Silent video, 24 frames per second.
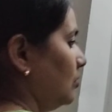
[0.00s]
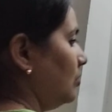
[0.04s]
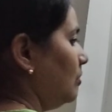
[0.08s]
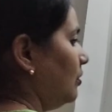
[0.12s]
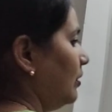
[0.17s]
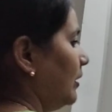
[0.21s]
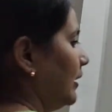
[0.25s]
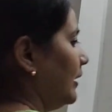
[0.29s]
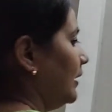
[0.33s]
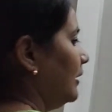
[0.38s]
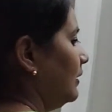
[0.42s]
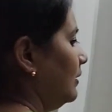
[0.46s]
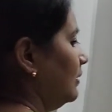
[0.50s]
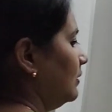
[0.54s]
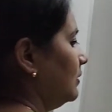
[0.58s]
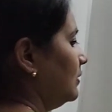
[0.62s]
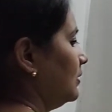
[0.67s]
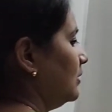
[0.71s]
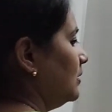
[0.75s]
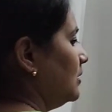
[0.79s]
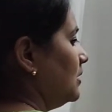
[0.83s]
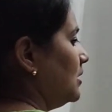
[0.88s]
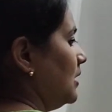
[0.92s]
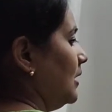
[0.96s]
chlorine
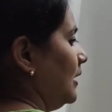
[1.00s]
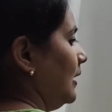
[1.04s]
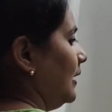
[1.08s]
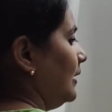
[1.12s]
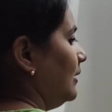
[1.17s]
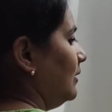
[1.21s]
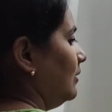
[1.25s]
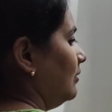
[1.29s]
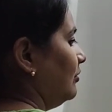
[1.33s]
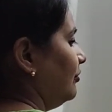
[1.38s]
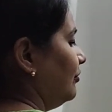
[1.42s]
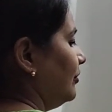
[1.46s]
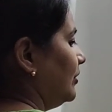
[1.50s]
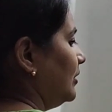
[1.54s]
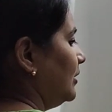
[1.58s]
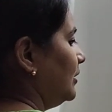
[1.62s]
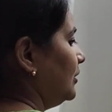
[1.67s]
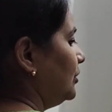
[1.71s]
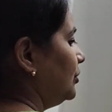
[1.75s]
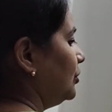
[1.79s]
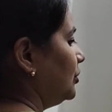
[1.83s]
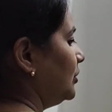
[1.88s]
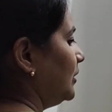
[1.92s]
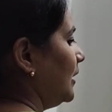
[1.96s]
in the
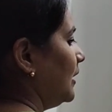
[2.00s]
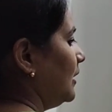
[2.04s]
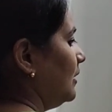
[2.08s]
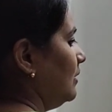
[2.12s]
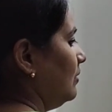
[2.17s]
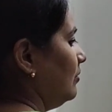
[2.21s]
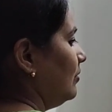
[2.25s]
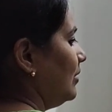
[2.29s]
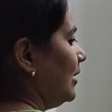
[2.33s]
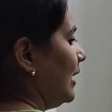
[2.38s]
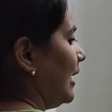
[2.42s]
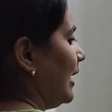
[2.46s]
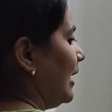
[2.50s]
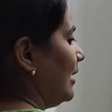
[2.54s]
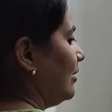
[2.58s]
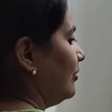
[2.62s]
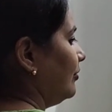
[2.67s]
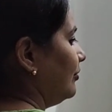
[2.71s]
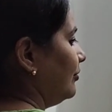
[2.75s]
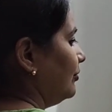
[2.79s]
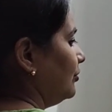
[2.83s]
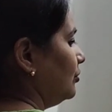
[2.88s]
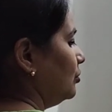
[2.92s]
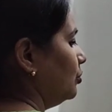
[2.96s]
first shell will have
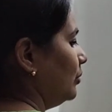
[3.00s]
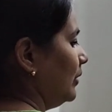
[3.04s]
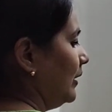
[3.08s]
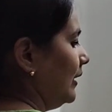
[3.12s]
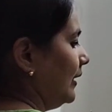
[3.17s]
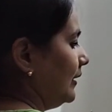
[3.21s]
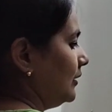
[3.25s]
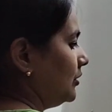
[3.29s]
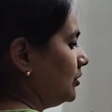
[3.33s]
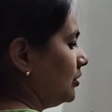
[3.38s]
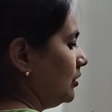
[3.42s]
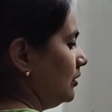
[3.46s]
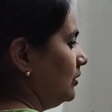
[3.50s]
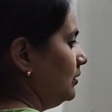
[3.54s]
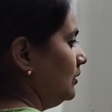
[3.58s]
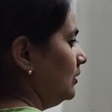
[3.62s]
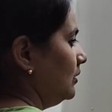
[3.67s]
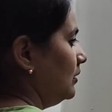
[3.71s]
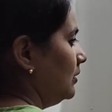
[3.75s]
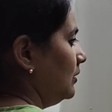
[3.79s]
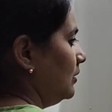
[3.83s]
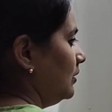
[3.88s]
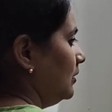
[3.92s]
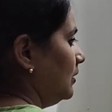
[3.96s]
2 electrons.
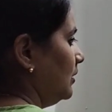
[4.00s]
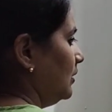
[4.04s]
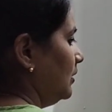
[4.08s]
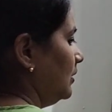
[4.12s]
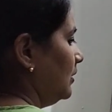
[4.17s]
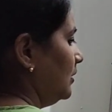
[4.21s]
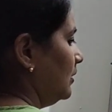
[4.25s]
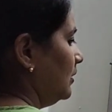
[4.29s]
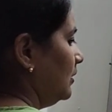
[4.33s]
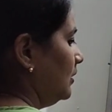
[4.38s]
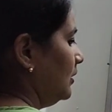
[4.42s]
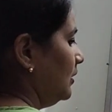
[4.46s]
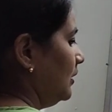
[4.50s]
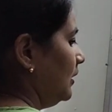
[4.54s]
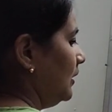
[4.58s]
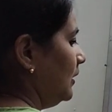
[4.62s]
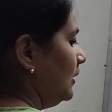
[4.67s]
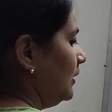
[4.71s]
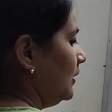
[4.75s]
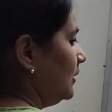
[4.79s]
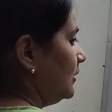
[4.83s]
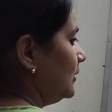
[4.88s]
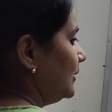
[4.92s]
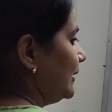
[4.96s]
In
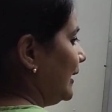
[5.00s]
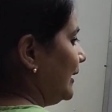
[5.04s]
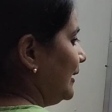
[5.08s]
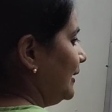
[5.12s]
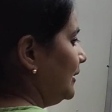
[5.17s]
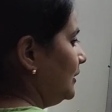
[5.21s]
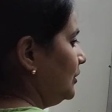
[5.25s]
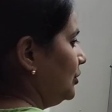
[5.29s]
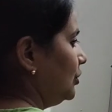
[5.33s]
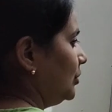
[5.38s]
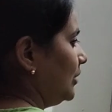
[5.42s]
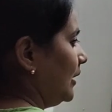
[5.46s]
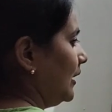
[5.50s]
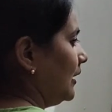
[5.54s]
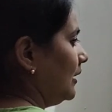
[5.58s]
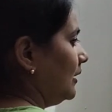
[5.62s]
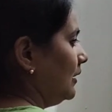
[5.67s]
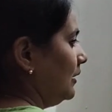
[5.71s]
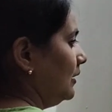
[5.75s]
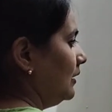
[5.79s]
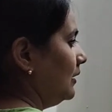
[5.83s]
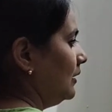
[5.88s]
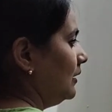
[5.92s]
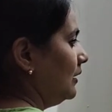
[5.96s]
the second shell,
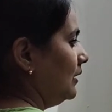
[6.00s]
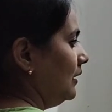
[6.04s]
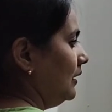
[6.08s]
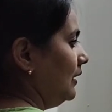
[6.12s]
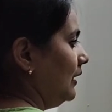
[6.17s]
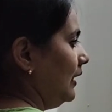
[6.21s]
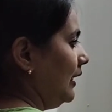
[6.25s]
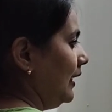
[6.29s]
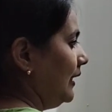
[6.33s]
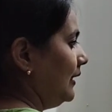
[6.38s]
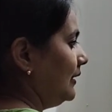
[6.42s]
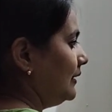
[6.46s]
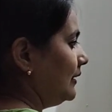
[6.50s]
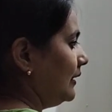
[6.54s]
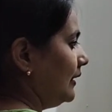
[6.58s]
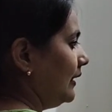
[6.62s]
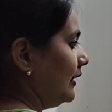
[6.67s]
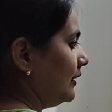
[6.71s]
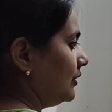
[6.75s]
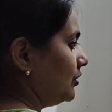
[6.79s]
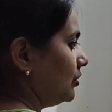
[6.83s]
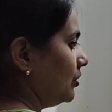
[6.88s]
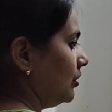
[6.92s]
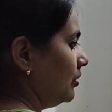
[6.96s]
8
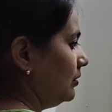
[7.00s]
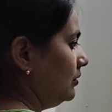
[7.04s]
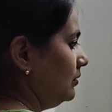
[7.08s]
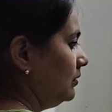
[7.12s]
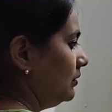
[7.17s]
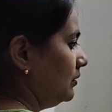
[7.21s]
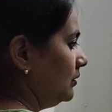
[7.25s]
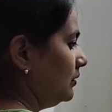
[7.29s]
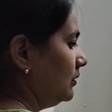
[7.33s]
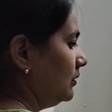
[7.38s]
electrons.